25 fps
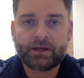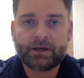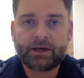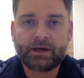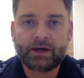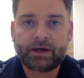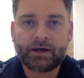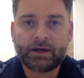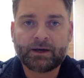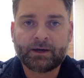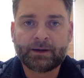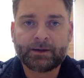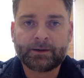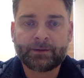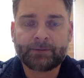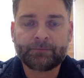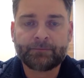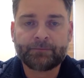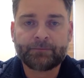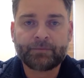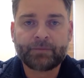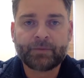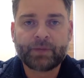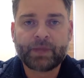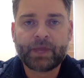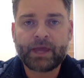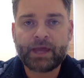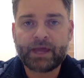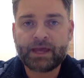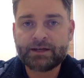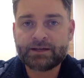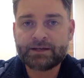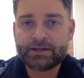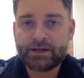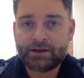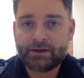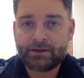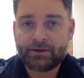
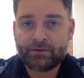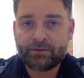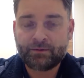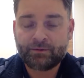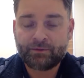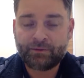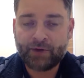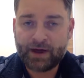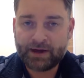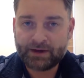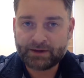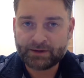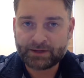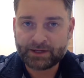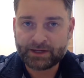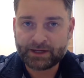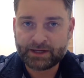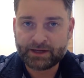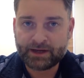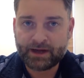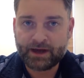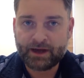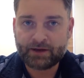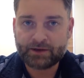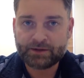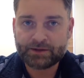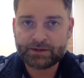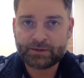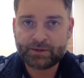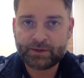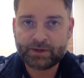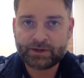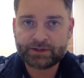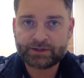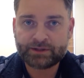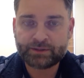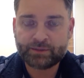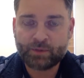And finally, I also
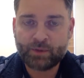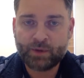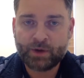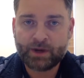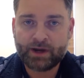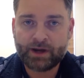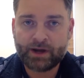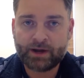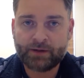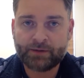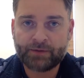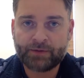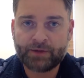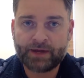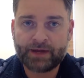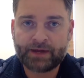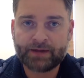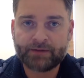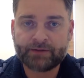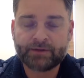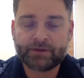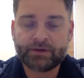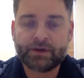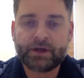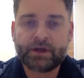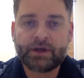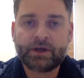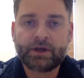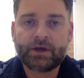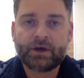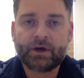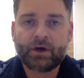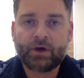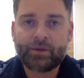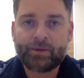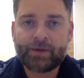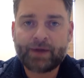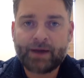wanted to point out that
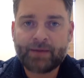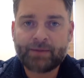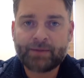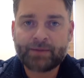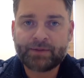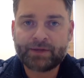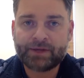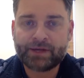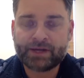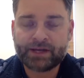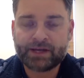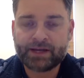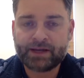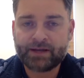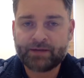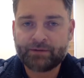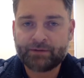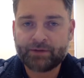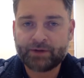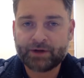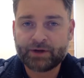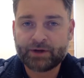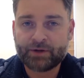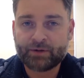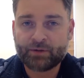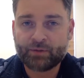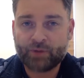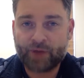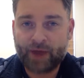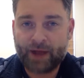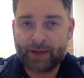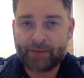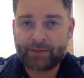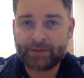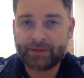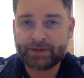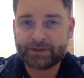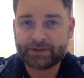homeopathy can have very
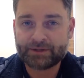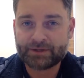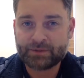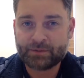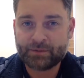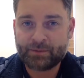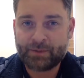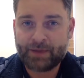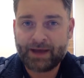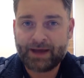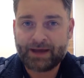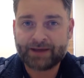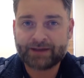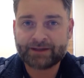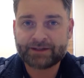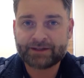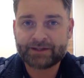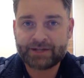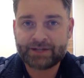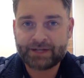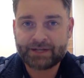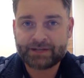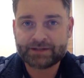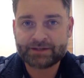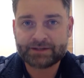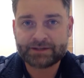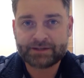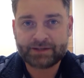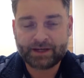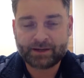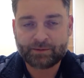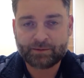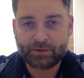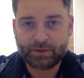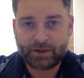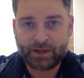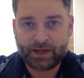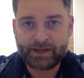rapid and dramatic changes
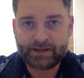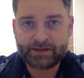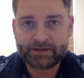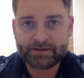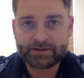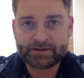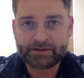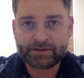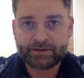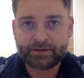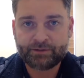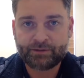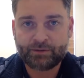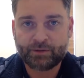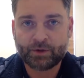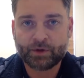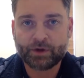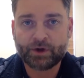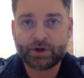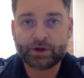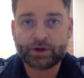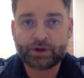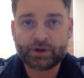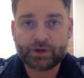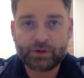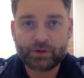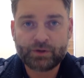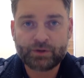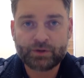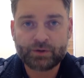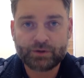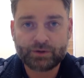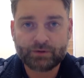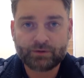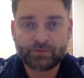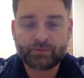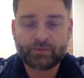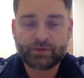take place for acute
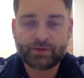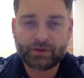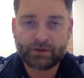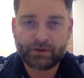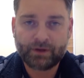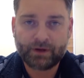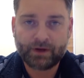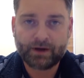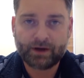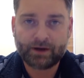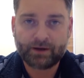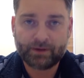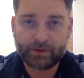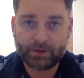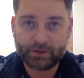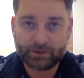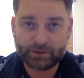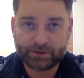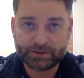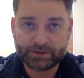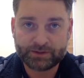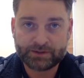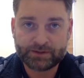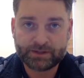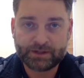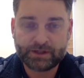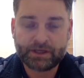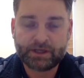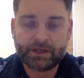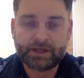illness.